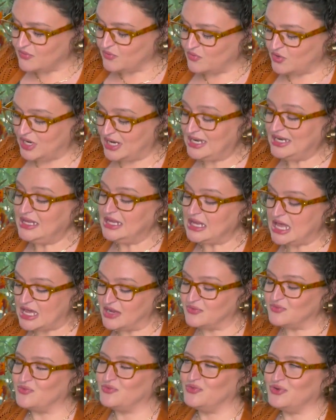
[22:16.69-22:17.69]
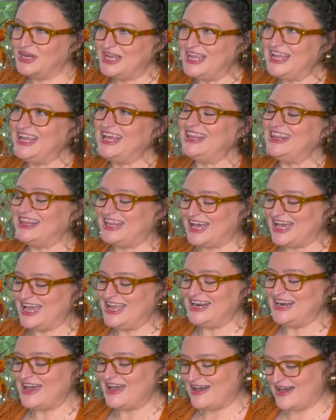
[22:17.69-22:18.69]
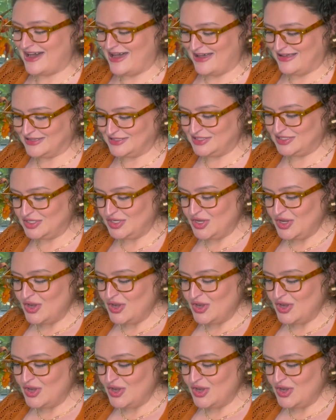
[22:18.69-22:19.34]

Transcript: ring, ring light eyes